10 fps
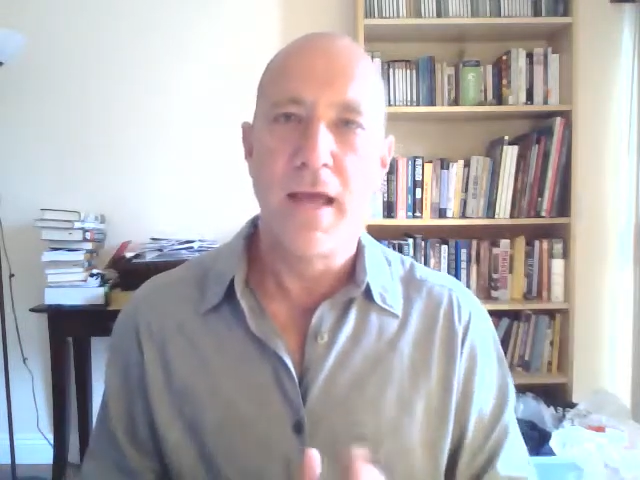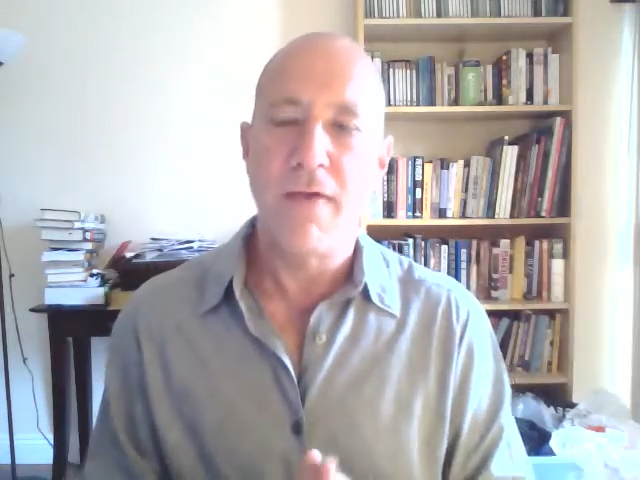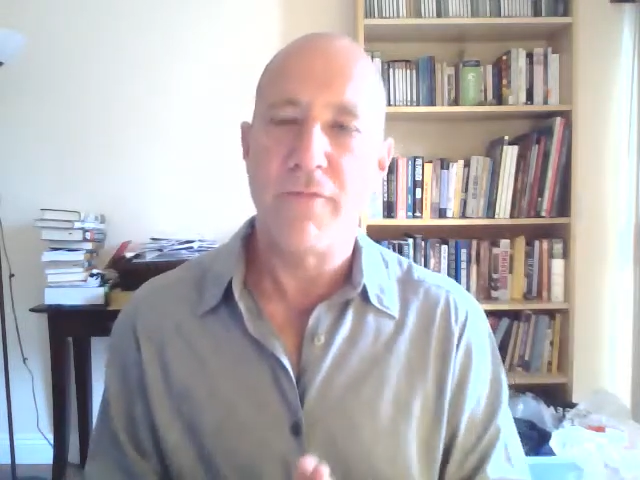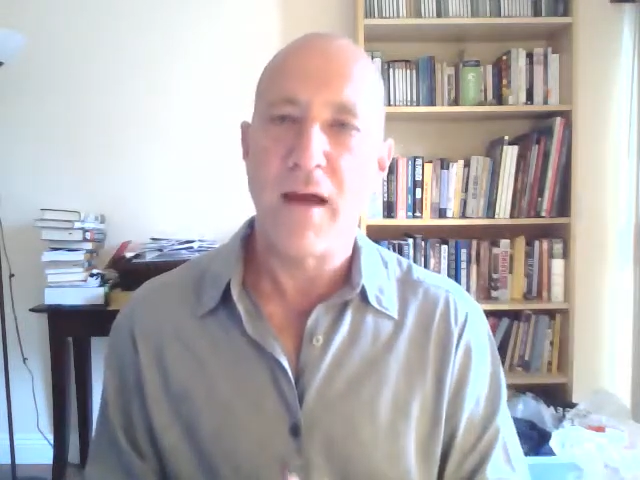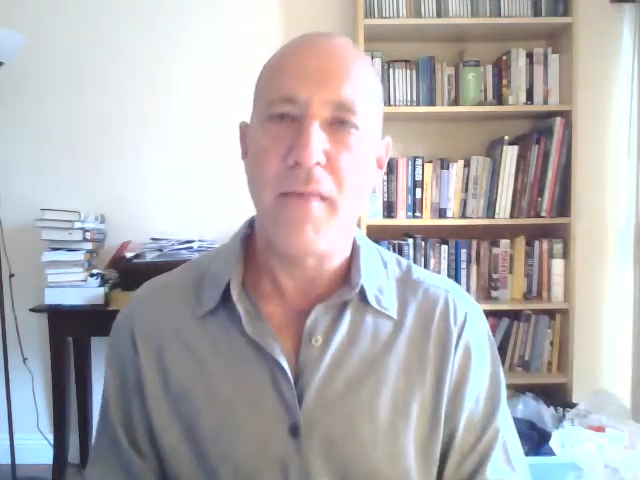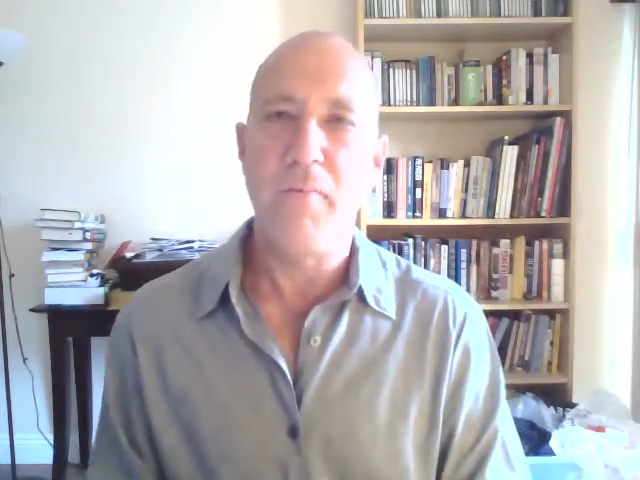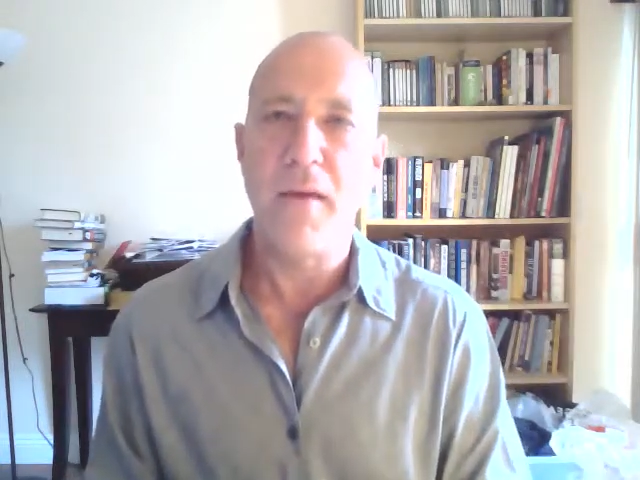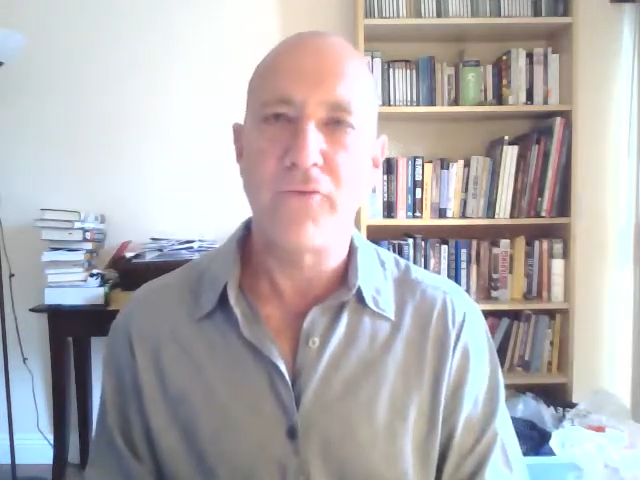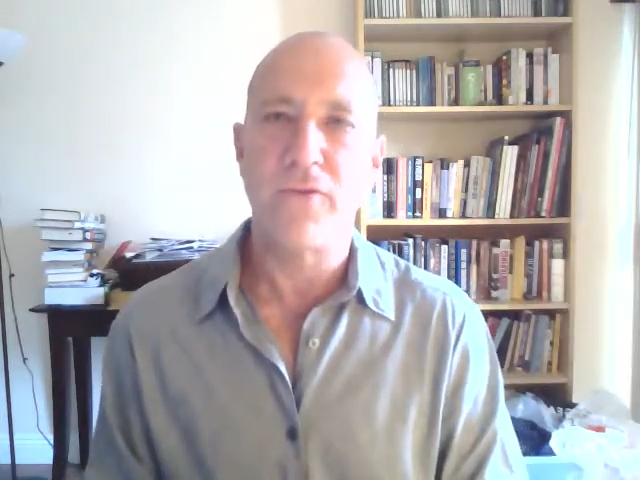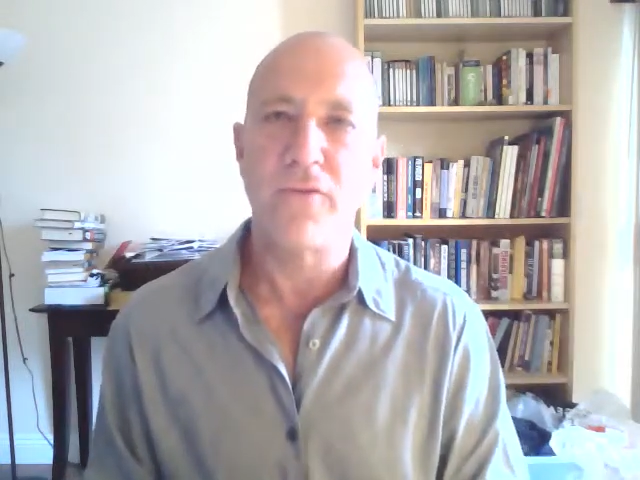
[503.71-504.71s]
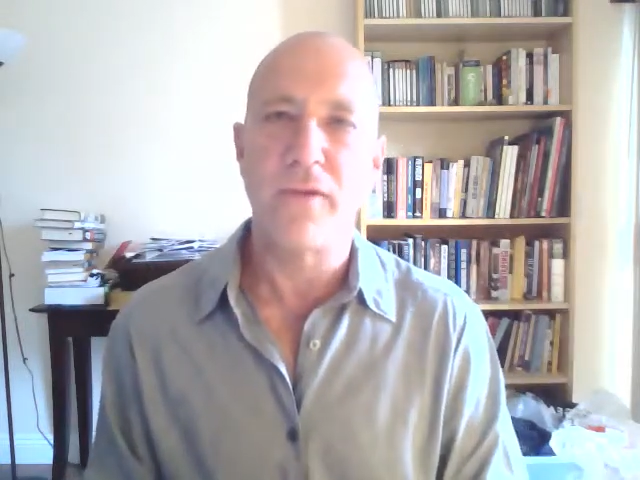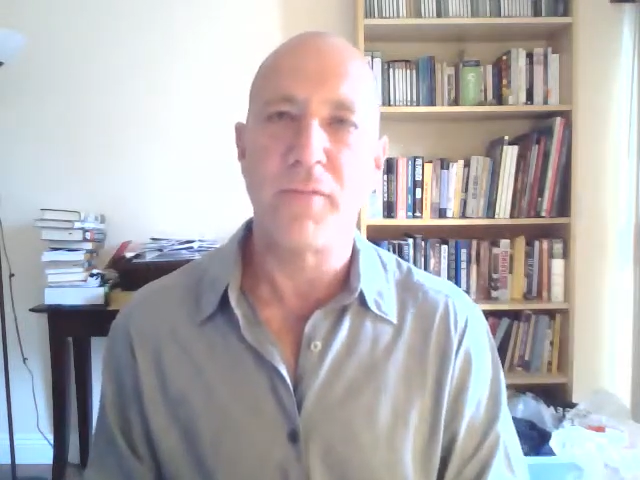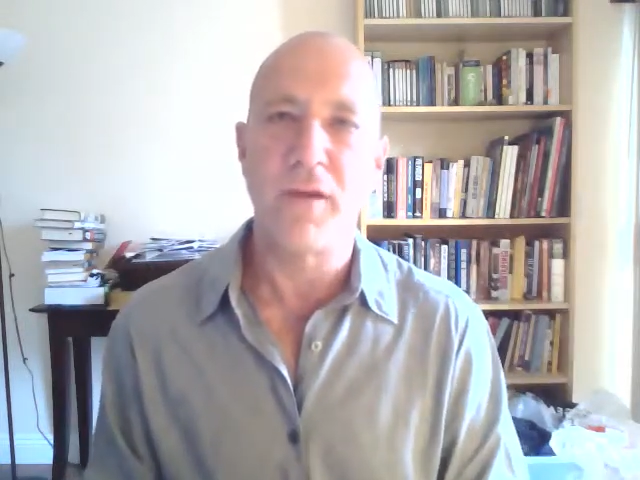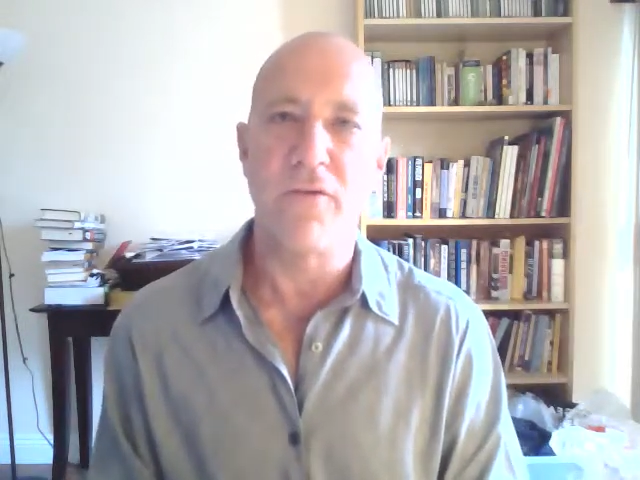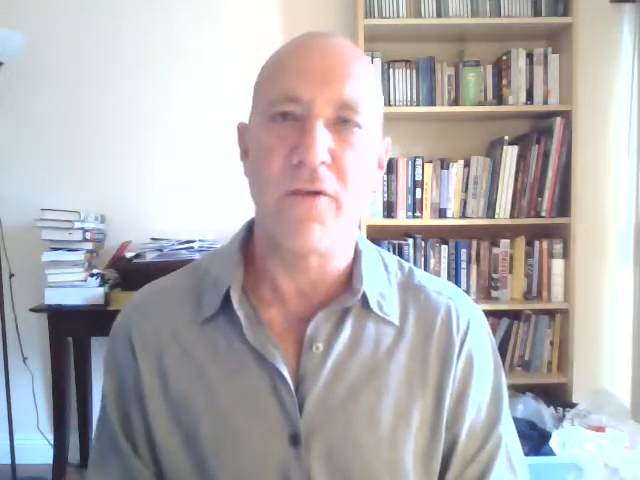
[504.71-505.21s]
If I'm measuring
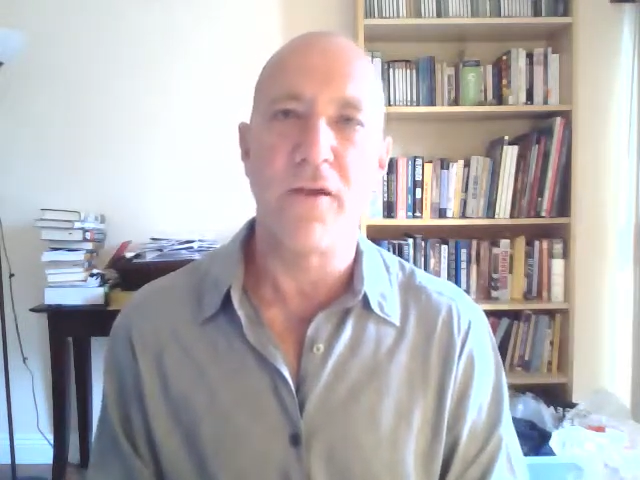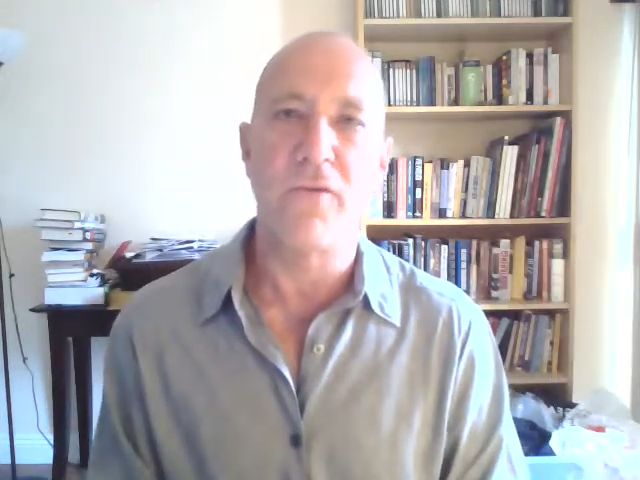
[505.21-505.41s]
something very